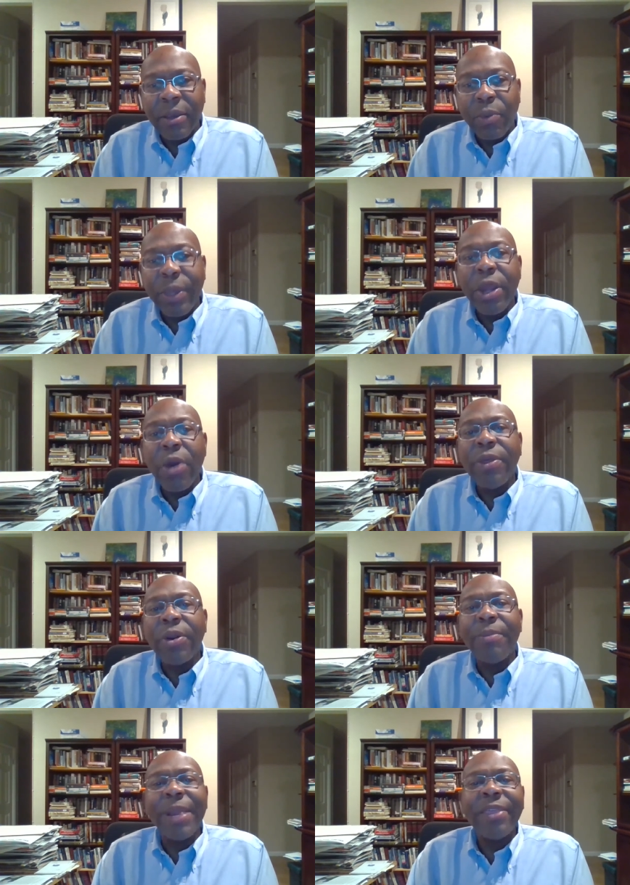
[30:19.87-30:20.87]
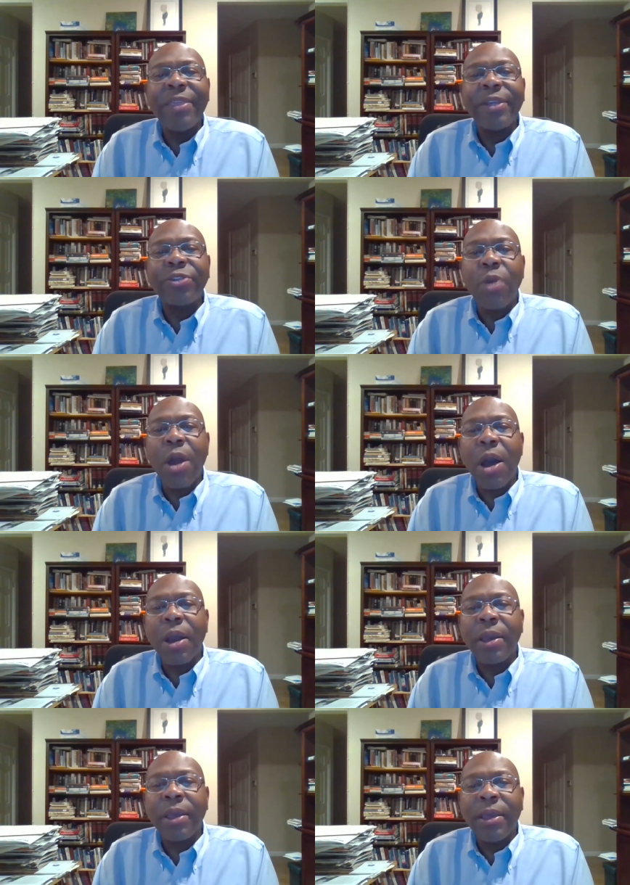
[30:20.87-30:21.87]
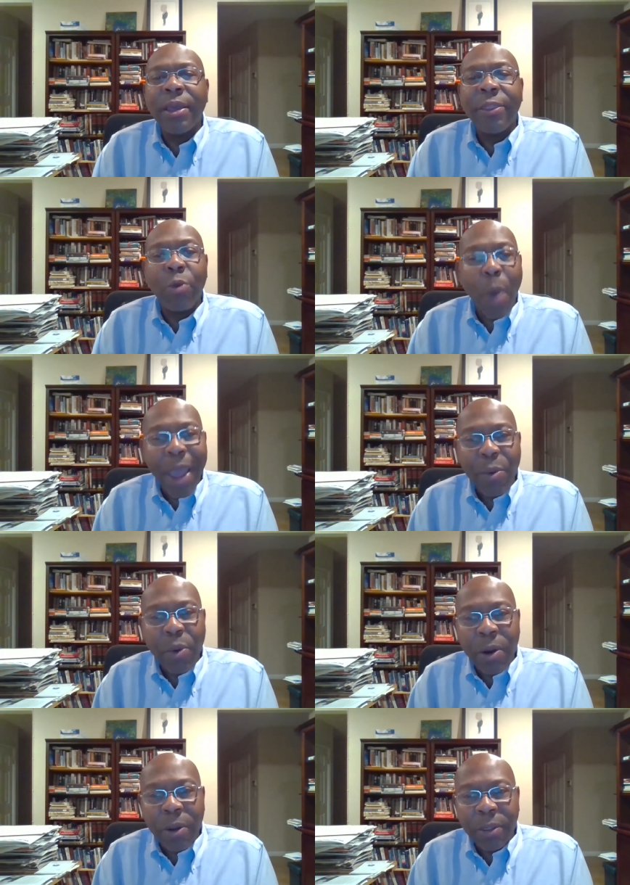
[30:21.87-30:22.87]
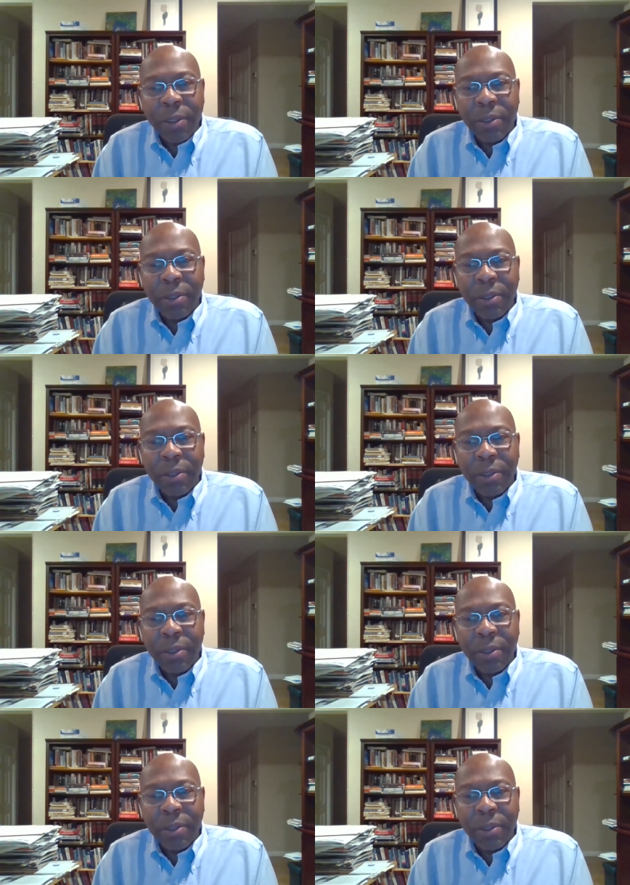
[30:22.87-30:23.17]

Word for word: "We know there are many things wrong in the white world,